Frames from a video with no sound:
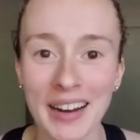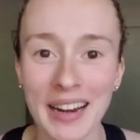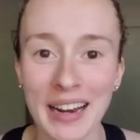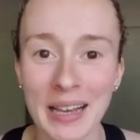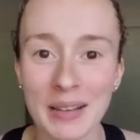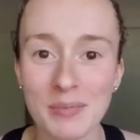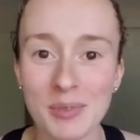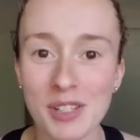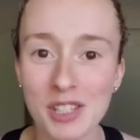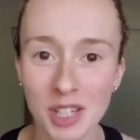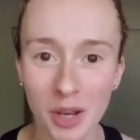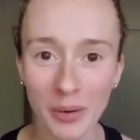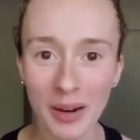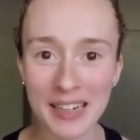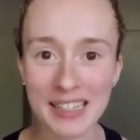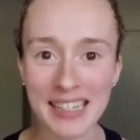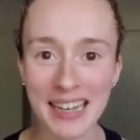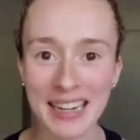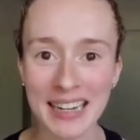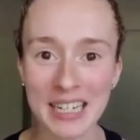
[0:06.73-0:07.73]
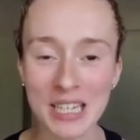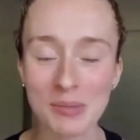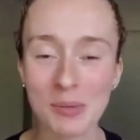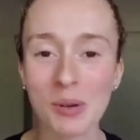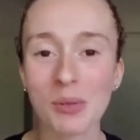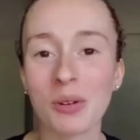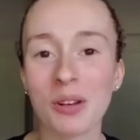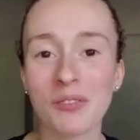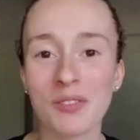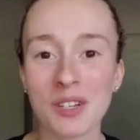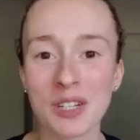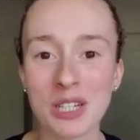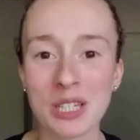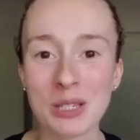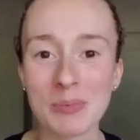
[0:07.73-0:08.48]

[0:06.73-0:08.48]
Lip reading: and I'm so excited to be one of your